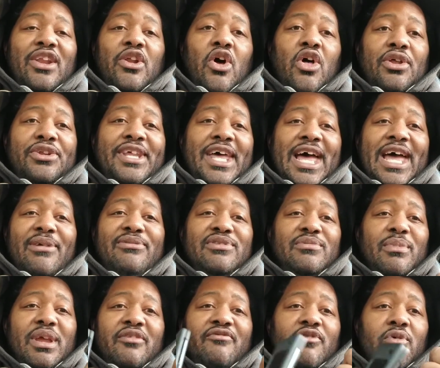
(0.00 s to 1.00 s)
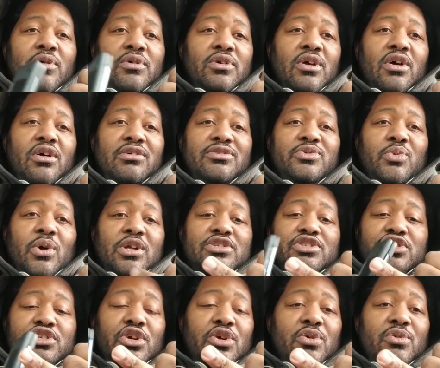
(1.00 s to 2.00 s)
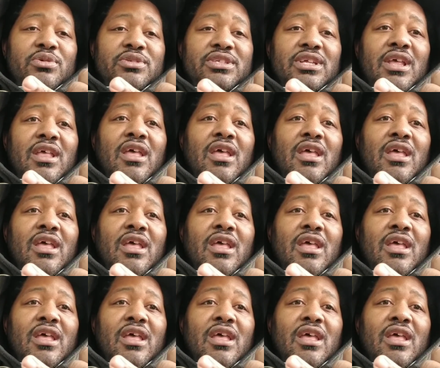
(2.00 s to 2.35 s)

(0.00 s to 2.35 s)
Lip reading: all times, make phone calls, watch shows,